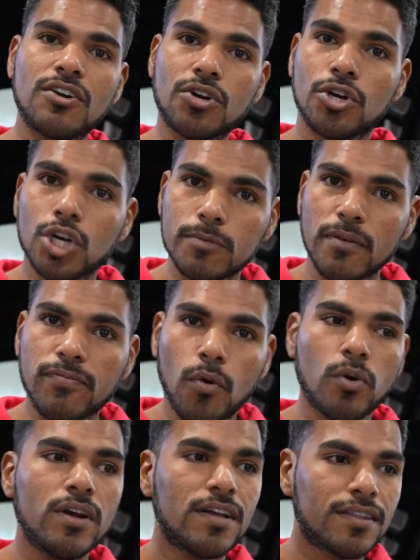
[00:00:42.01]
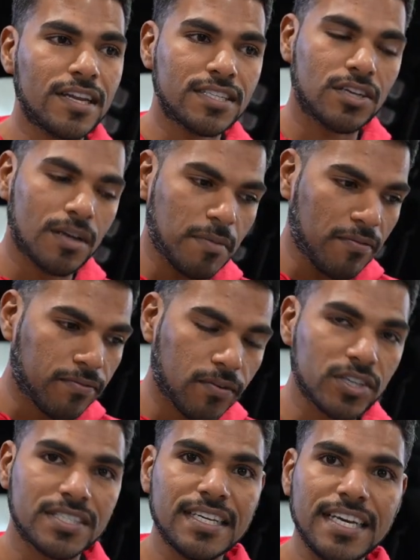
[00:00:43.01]
or heard before that is gonna be
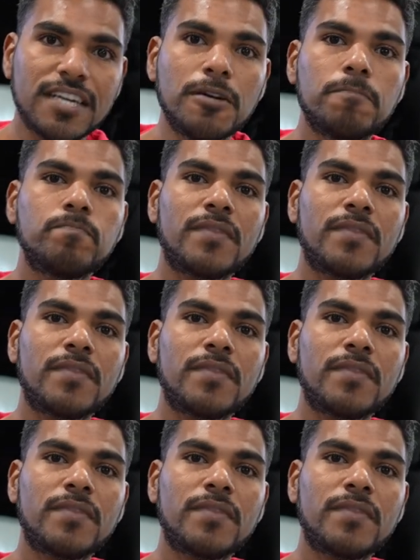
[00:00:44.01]
first here,